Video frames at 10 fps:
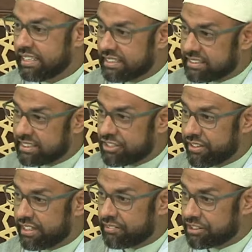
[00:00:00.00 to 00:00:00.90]
This is a
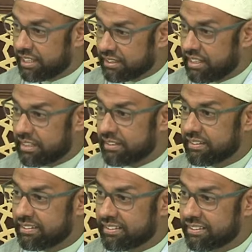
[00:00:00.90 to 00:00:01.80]
trick of shaitan,
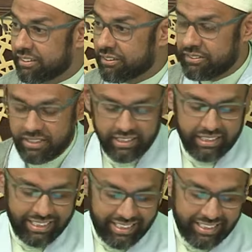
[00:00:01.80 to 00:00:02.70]
you know?
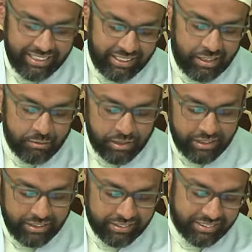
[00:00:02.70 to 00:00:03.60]

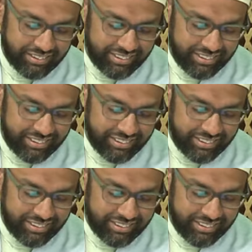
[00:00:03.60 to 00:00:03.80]
And